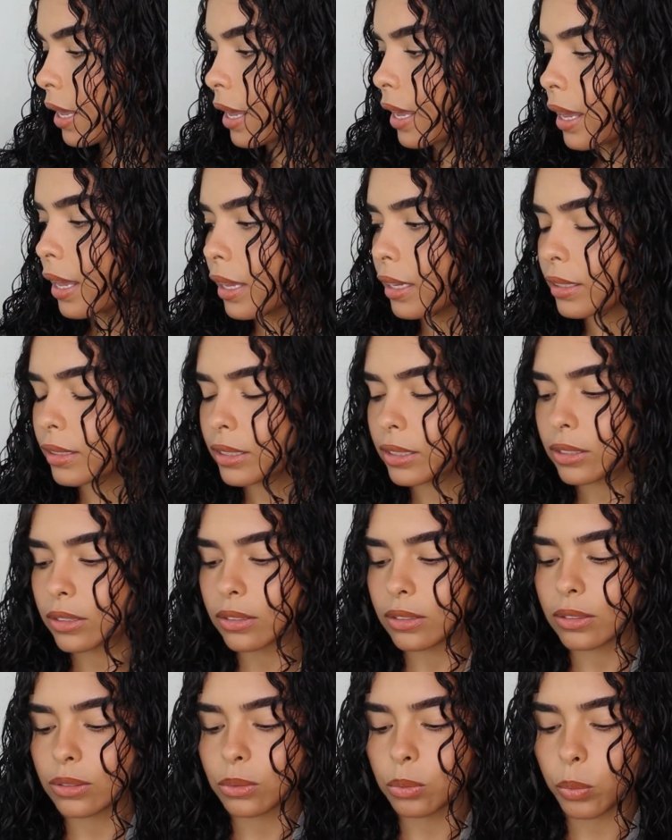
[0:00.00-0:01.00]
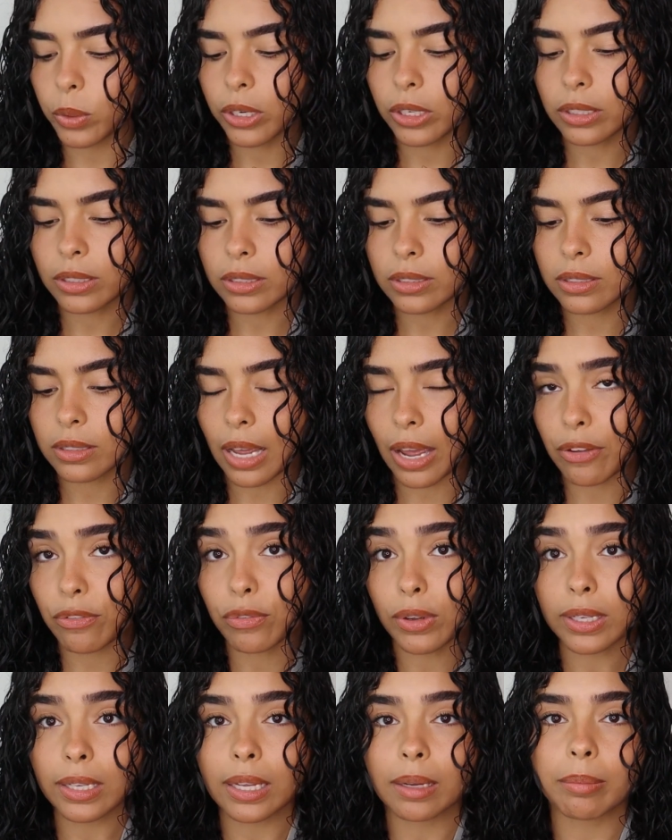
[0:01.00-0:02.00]
and it's weird because I
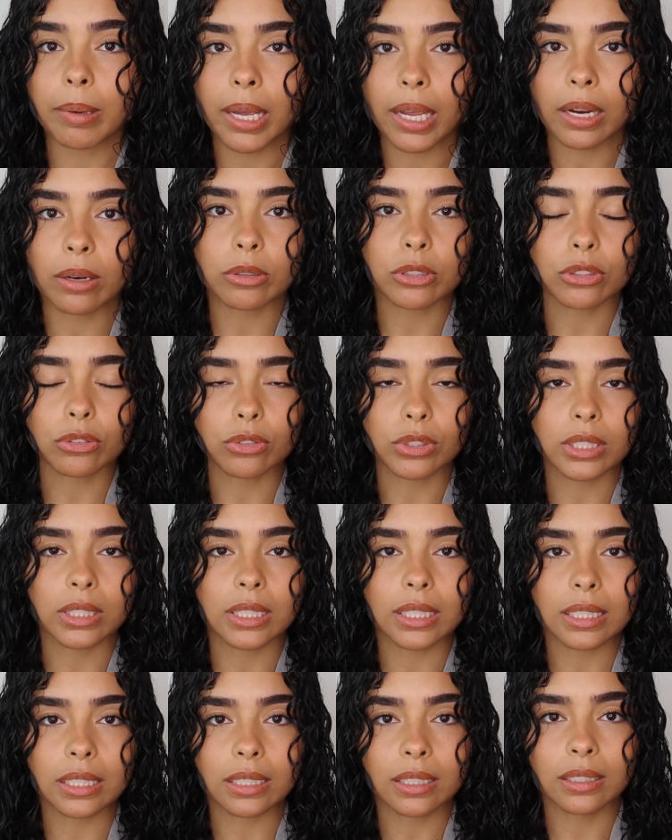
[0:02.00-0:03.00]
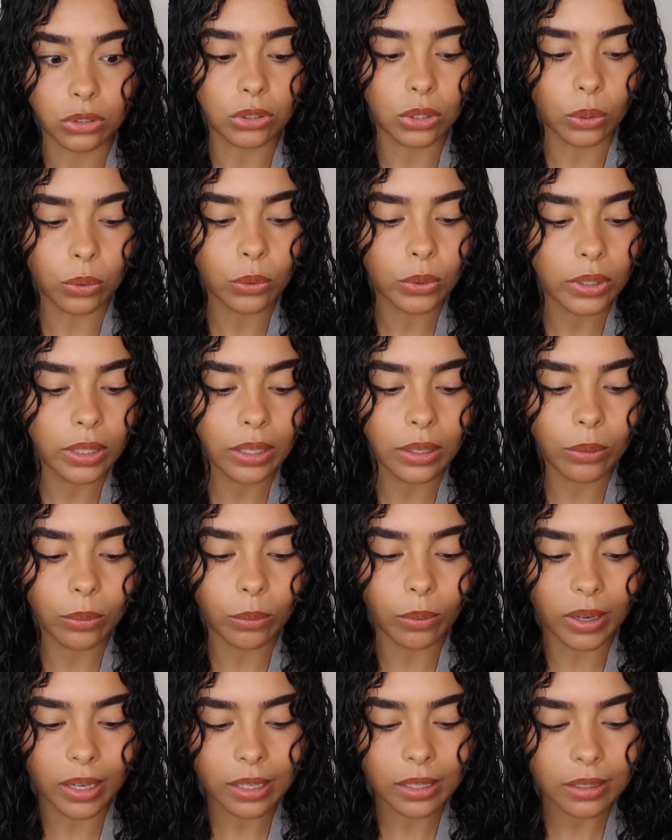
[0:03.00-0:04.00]
felt like my hair was really soaking
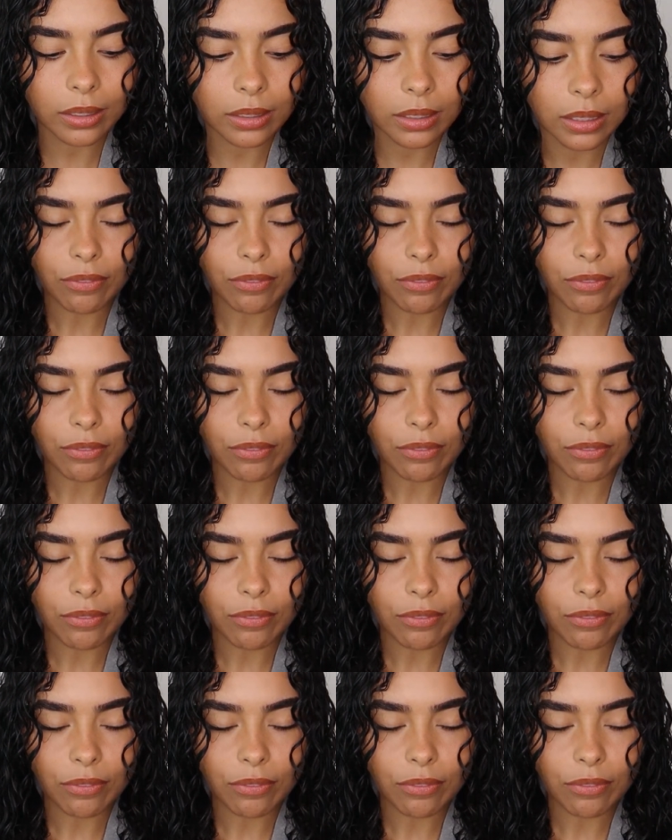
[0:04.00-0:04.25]
wet.